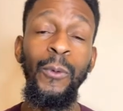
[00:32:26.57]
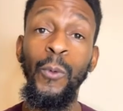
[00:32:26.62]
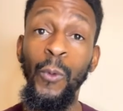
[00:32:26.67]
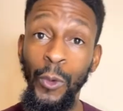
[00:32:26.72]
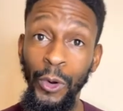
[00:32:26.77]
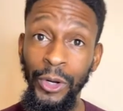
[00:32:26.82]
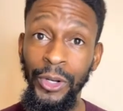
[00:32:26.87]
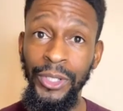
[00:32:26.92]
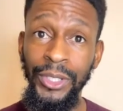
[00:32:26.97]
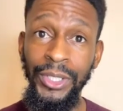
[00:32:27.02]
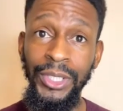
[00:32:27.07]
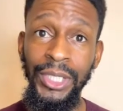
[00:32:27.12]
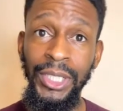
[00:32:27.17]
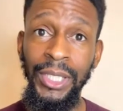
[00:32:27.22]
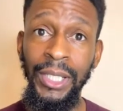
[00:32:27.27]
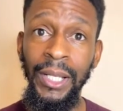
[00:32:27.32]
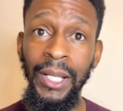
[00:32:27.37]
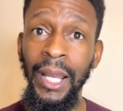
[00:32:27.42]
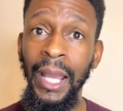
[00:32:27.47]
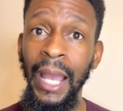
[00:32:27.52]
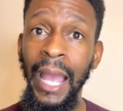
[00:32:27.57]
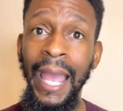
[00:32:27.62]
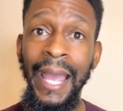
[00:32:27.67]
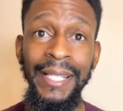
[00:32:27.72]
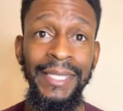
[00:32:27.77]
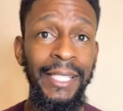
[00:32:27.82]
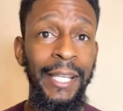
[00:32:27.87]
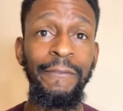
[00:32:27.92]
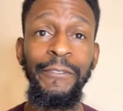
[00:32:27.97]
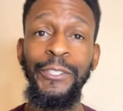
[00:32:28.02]
words,
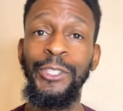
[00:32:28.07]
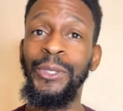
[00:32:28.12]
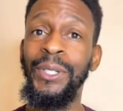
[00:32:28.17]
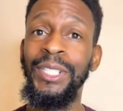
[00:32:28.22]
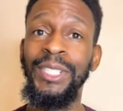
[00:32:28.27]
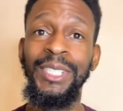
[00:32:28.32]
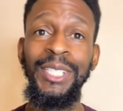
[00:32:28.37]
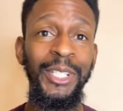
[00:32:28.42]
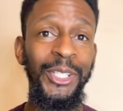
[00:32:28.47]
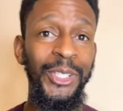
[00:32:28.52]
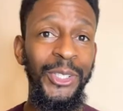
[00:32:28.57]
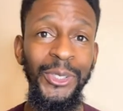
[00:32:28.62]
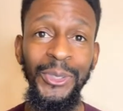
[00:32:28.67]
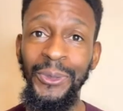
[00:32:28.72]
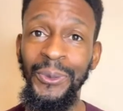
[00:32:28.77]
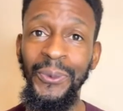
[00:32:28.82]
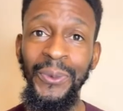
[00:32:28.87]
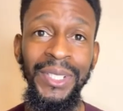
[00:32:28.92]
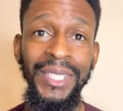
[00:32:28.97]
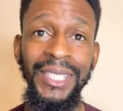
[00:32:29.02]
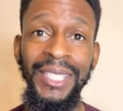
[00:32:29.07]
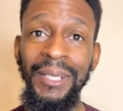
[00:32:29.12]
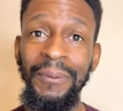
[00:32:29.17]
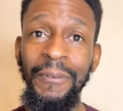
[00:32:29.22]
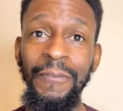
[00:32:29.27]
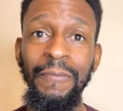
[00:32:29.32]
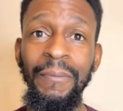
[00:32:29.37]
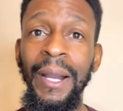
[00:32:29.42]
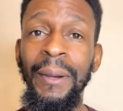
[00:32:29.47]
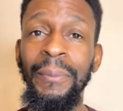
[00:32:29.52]
as I've trusted you with
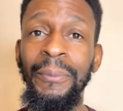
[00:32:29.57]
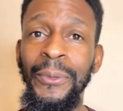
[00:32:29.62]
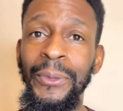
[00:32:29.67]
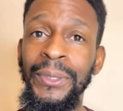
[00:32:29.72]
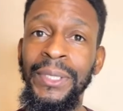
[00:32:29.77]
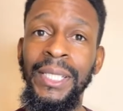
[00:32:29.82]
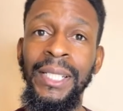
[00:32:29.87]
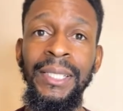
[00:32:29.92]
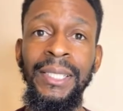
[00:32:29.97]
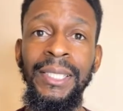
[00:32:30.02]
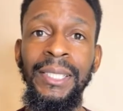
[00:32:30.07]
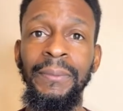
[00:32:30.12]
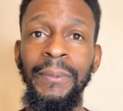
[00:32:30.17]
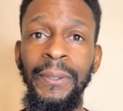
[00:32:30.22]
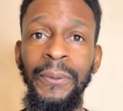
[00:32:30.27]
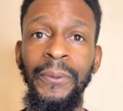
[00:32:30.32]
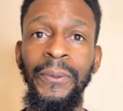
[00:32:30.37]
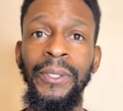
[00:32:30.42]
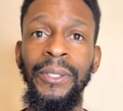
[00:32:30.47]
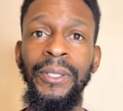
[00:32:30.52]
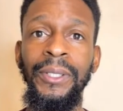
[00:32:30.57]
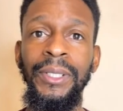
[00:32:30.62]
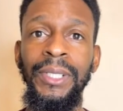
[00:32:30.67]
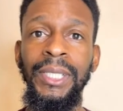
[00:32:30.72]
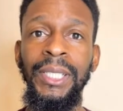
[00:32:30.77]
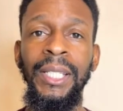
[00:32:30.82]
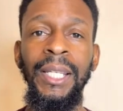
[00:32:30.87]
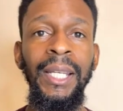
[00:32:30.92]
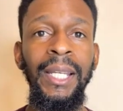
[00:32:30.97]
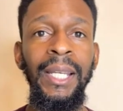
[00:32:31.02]
some of my most intimate
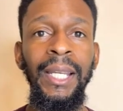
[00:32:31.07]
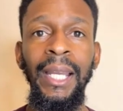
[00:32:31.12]
words.